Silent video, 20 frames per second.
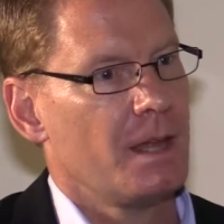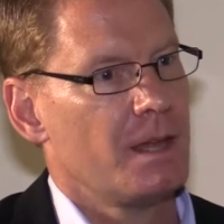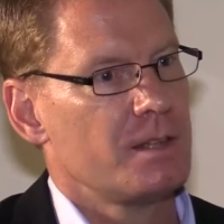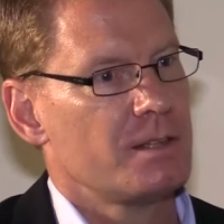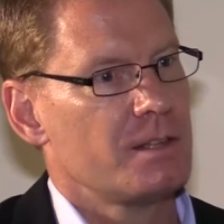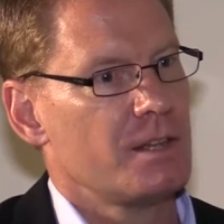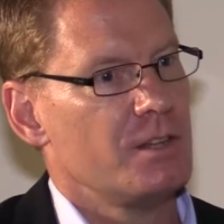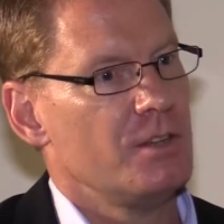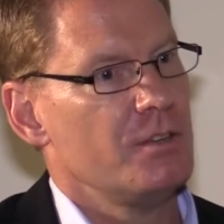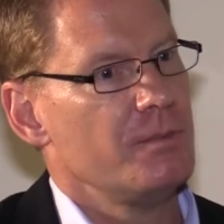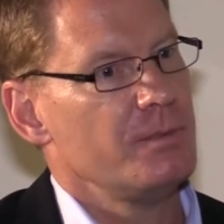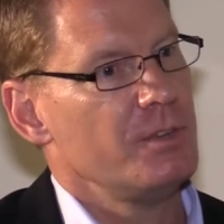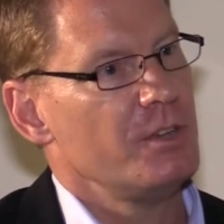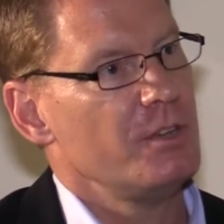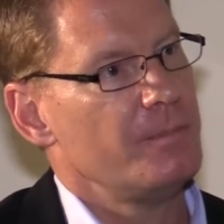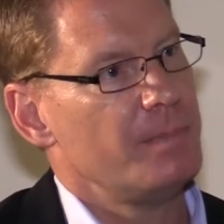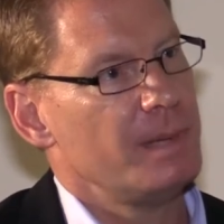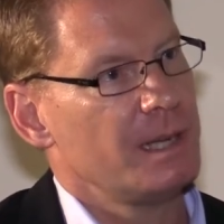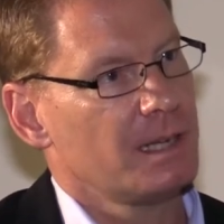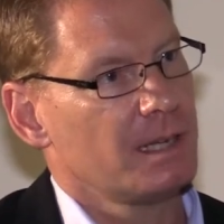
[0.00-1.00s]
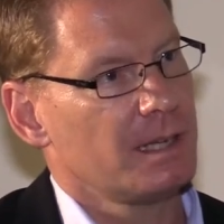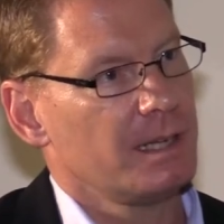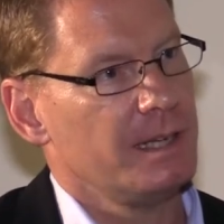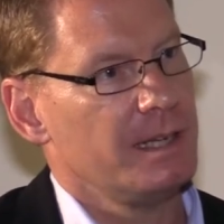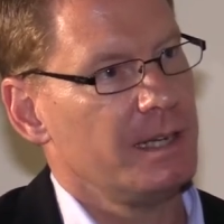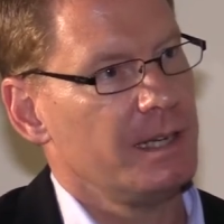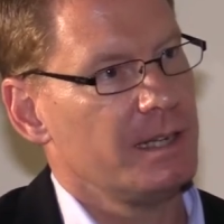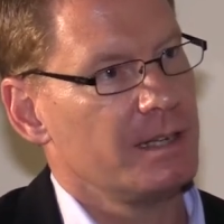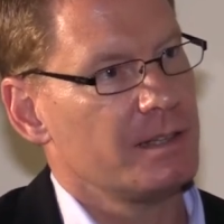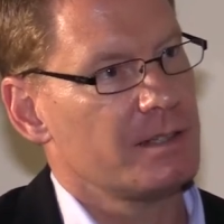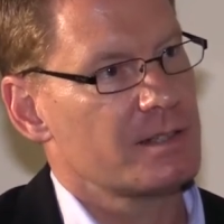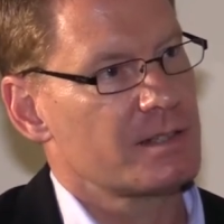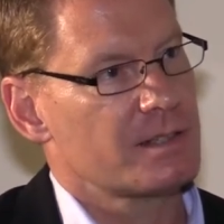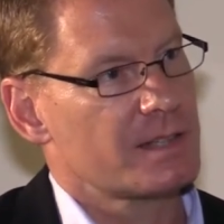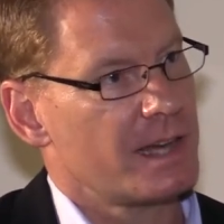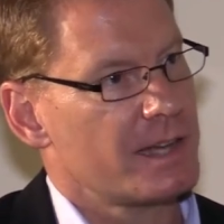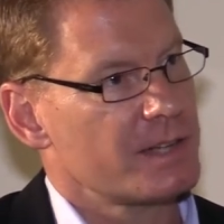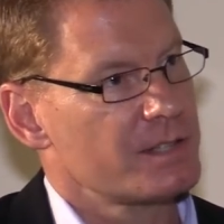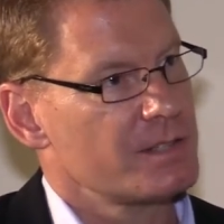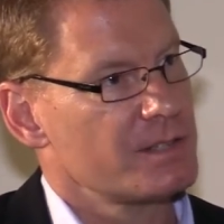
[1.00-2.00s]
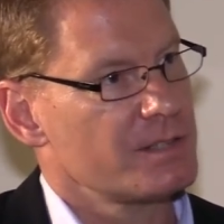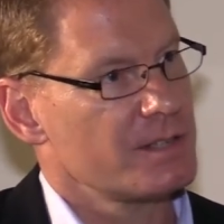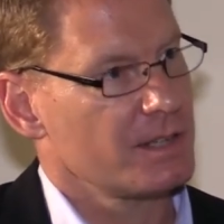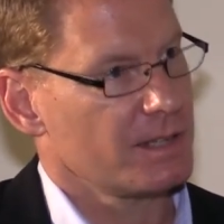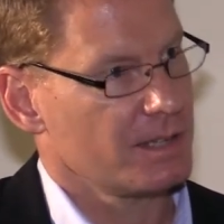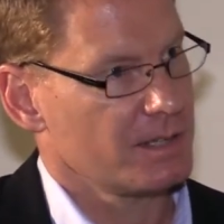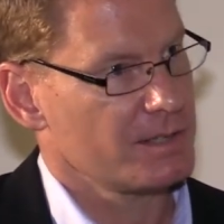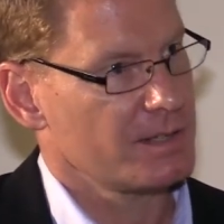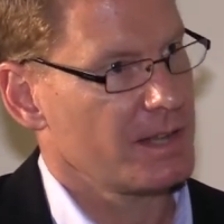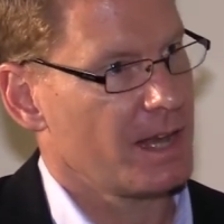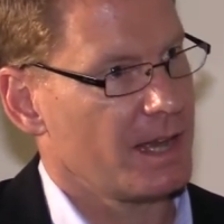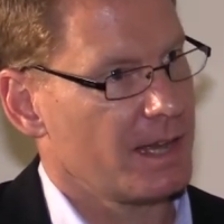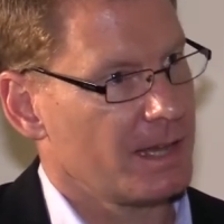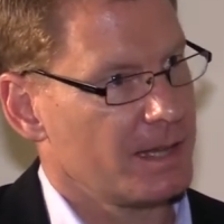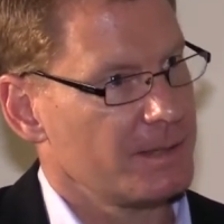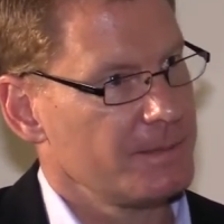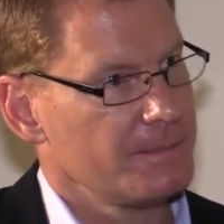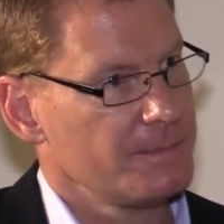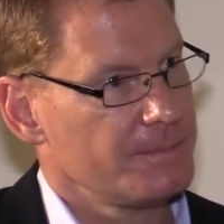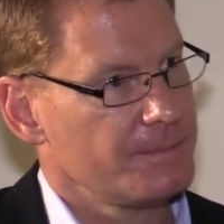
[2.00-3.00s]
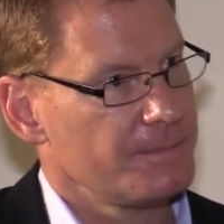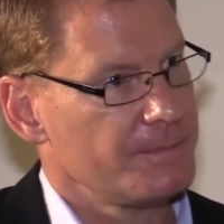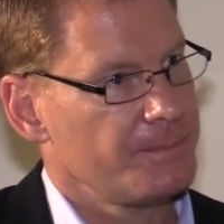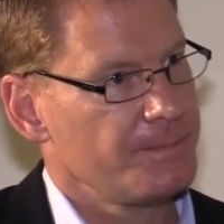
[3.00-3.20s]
So you've been leading discussions at Lausanne